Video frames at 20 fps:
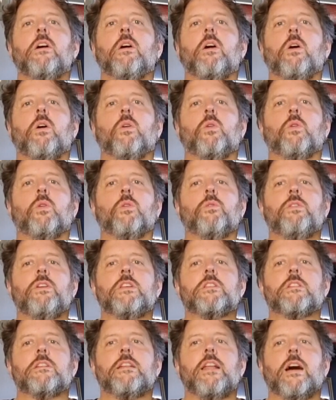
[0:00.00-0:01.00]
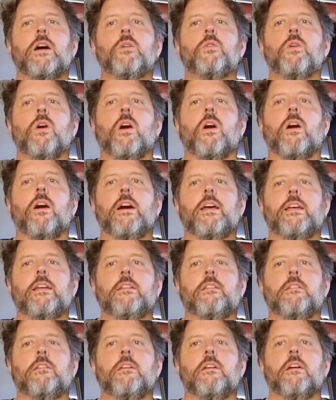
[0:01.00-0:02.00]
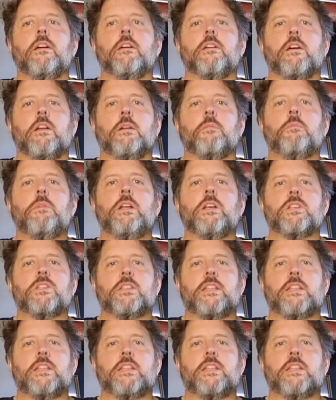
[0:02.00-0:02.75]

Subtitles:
are all these low iron rimless